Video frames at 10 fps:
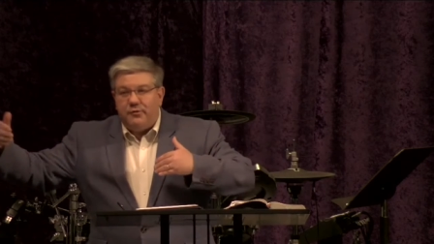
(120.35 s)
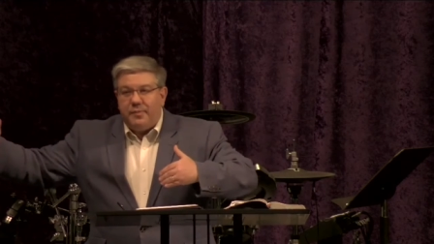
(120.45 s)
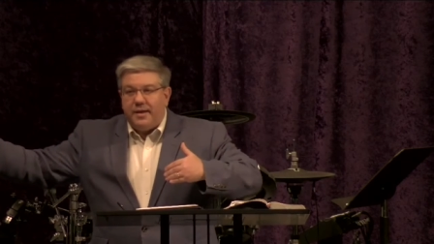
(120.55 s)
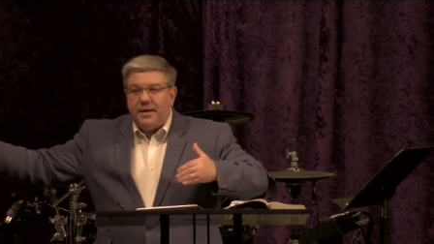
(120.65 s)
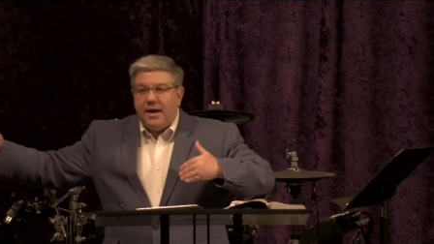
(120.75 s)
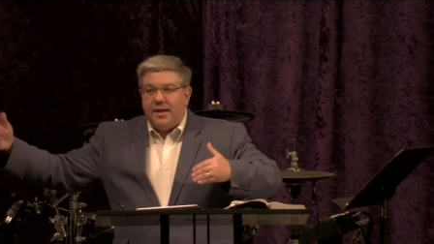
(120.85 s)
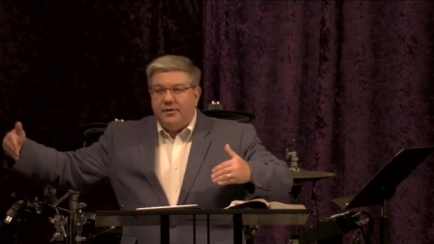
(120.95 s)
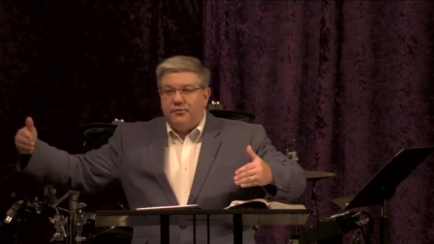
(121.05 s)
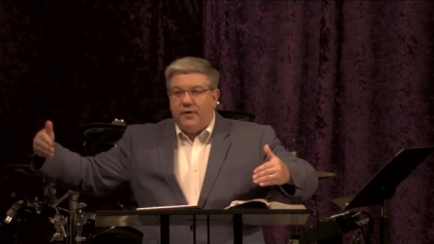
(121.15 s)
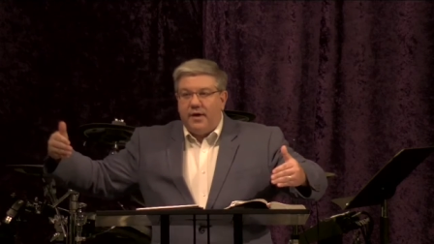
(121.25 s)
We've been
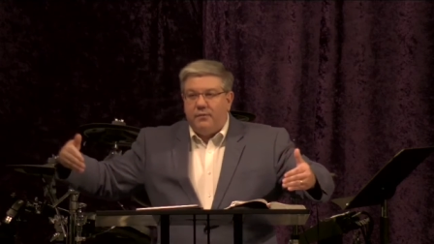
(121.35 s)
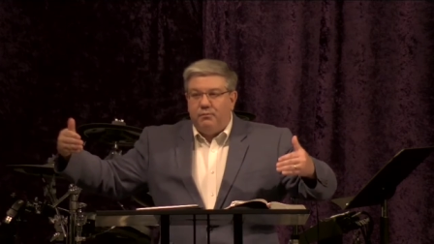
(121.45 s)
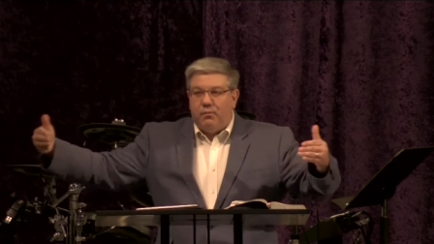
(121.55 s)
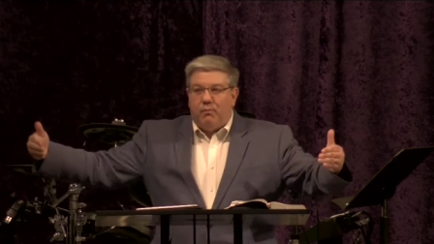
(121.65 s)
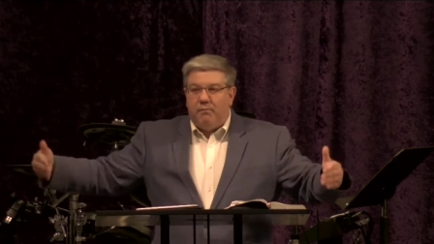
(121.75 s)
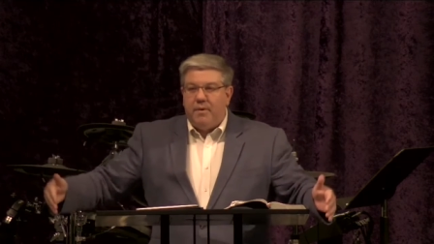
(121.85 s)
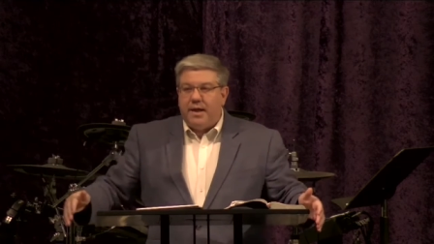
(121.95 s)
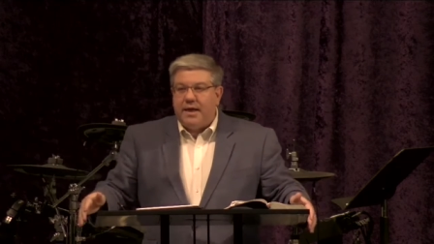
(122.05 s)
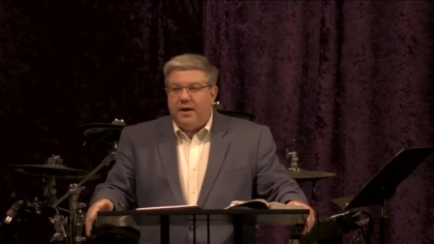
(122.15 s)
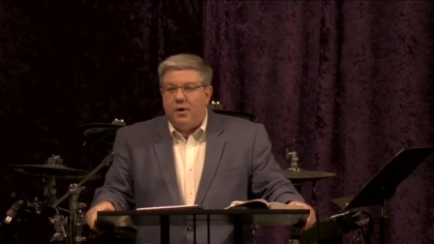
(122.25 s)
kind of
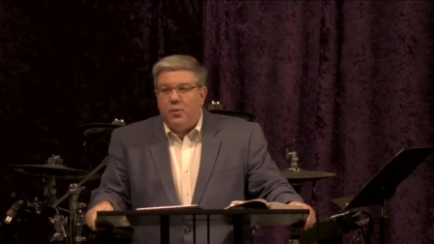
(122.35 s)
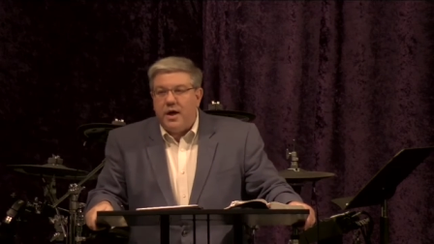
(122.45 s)
making our